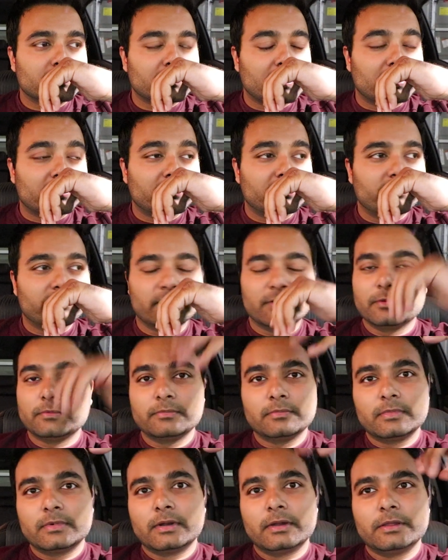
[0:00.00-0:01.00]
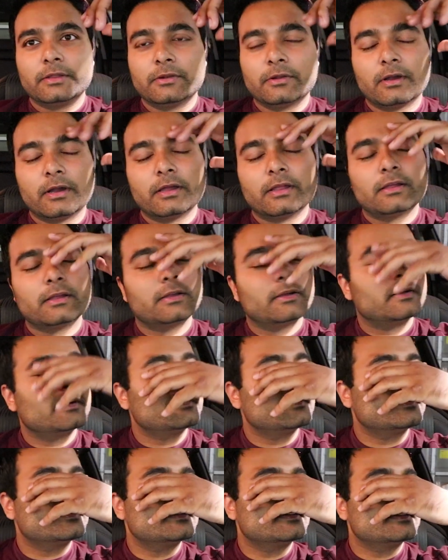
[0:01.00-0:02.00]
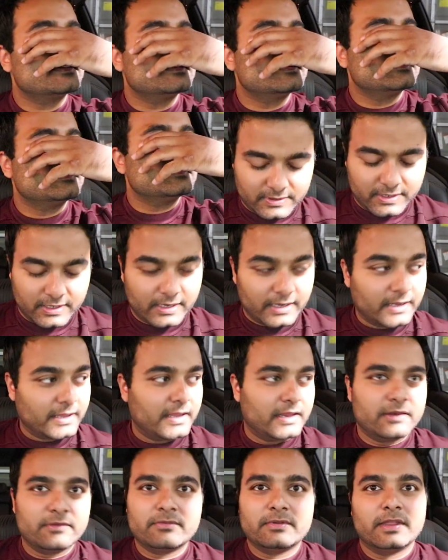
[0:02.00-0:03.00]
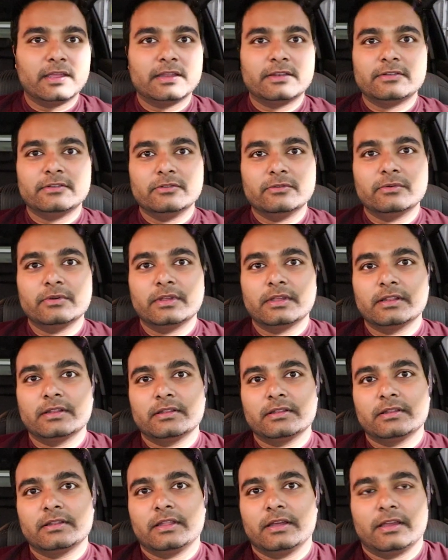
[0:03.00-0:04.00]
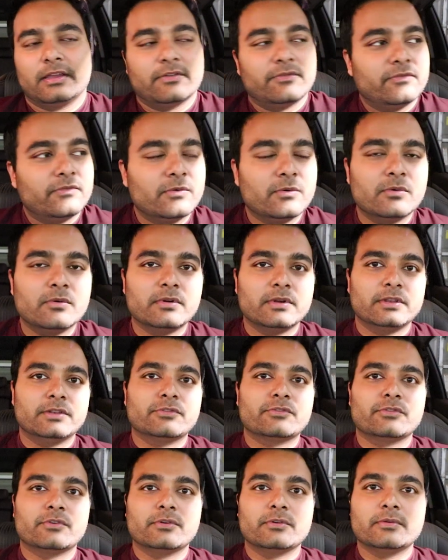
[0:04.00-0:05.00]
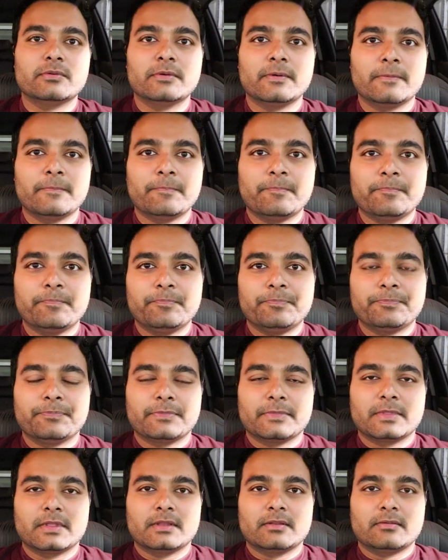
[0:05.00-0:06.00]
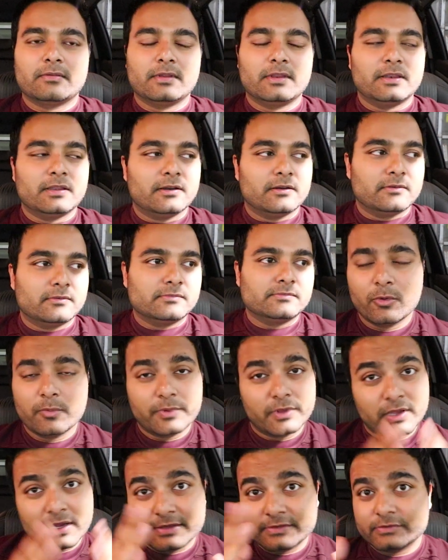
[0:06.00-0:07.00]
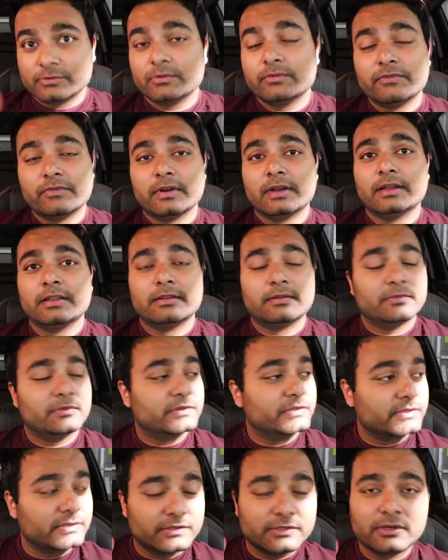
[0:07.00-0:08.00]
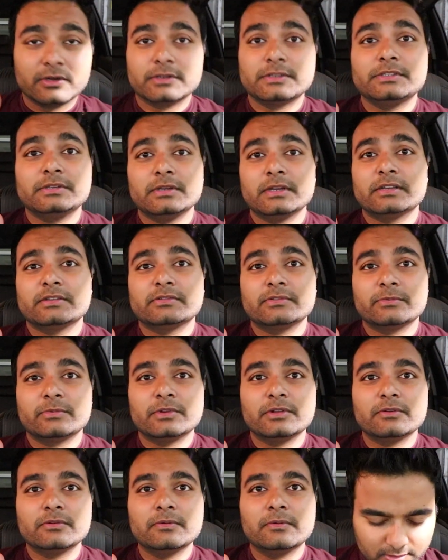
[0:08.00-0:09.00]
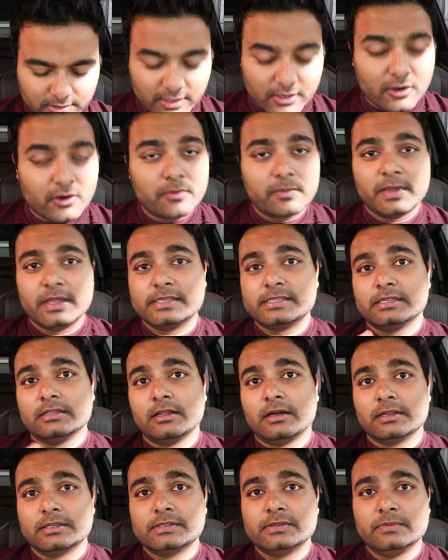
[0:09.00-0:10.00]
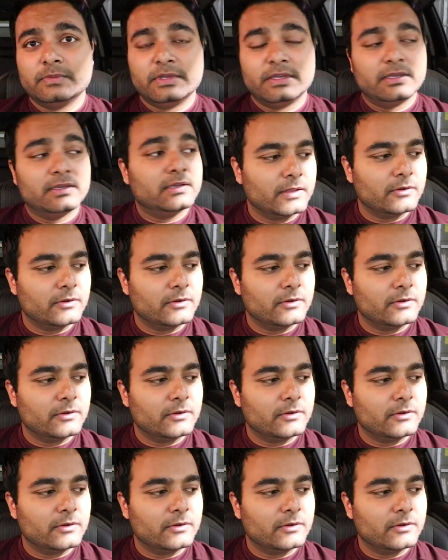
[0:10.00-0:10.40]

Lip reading: I don't even, you know, I can't even get to doing like a full intro right now. Hope you guys are doing fine. I'm just going to talk to you guys real. That car meant a lot to me.